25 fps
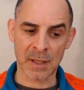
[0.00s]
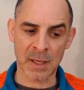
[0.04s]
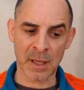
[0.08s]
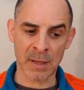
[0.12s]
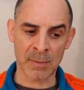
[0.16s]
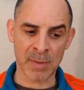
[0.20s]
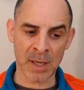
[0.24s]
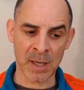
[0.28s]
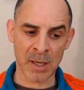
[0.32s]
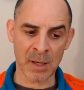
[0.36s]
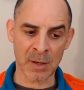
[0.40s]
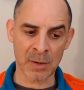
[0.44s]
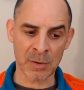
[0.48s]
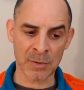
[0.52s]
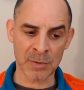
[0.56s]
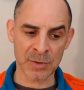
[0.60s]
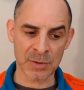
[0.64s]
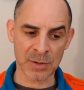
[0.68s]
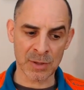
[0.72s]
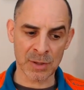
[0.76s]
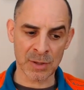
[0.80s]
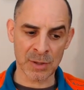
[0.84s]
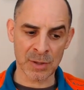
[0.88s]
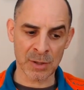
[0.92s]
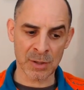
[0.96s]
about
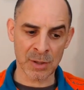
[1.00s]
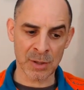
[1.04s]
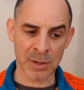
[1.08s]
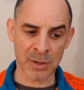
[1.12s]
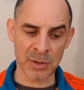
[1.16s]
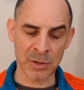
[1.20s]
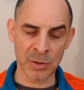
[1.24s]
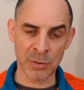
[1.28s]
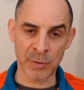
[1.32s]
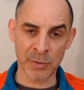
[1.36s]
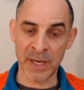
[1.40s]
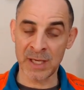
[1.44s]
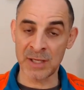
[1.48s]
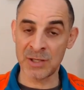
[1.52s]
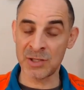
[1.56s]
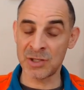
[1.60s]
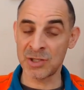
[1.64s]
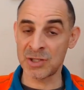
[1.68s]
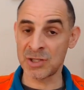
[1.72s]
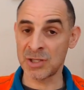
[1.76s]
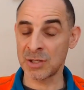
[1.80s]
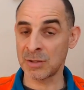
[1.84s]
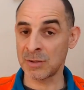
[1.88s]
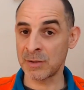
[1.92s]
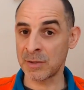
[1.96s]
new age
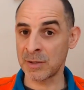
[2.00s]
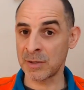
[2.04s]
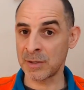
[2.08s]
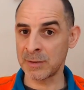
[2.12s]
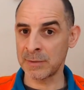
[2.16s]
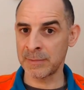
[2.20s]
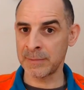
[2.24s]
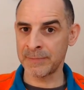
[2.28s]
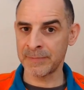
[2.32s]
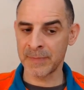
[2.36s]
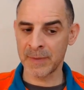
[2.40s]
children.